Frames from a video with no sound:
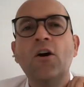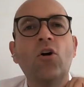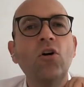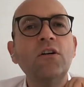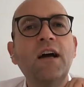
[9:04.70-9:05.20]

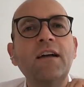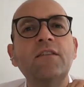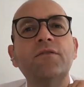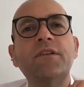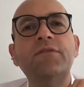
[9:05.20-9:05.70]
all
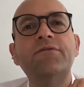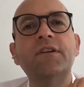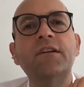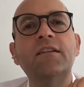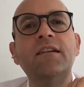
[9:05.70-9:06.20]
kinds of
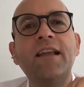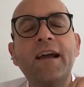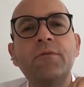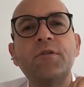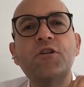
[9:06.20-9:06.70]
different
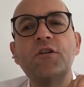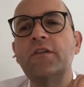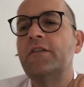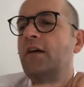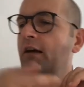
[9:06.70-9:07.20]

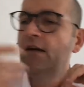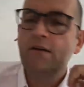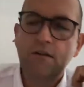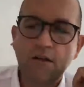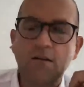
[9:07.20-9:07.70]
languages,
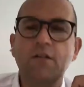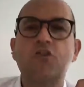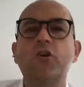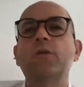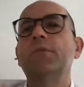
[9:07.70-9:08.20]
uh,
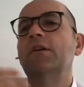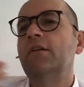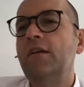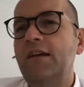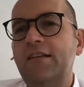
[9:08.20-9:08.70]

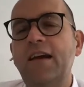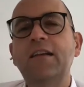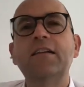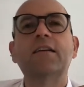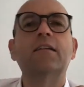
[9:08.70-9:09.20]
German,
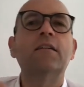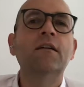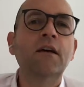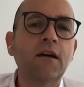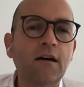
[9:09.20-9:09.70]

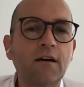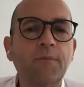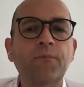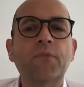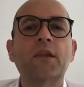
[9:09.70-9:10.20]
Italian,
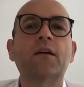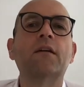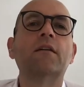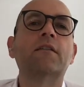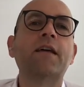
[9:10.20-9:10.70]
um,
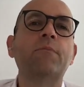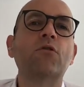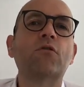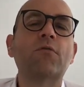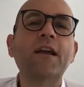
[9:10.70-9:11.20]
uh,
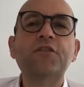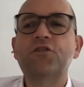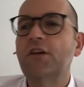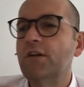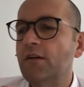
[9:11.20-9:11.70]

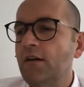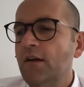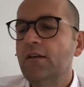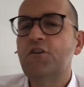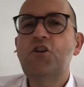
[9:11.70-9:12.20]
Serbo-Croatian,
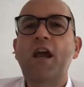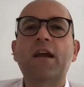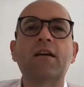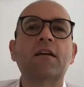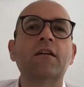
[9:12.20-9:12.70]

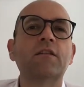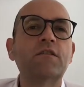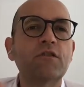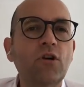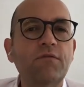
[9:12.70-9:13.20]
Czech,
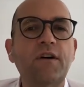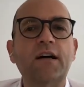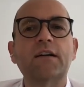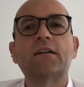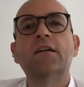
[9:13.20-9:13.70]

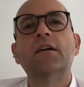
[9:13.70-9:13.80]
Slovak,